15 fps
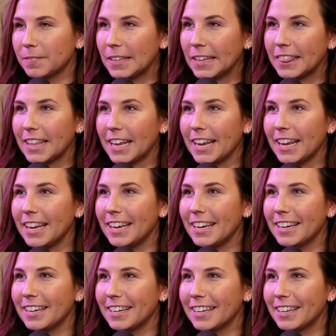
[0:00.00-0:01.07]
That
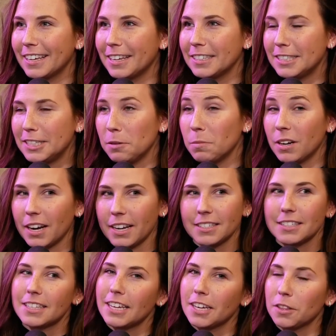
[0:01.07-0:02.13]
they
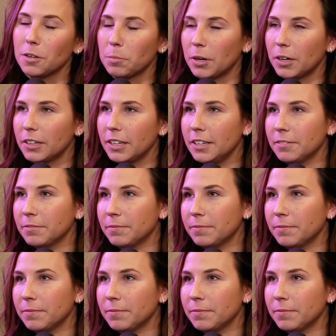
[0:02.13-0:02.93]
demonize the other party.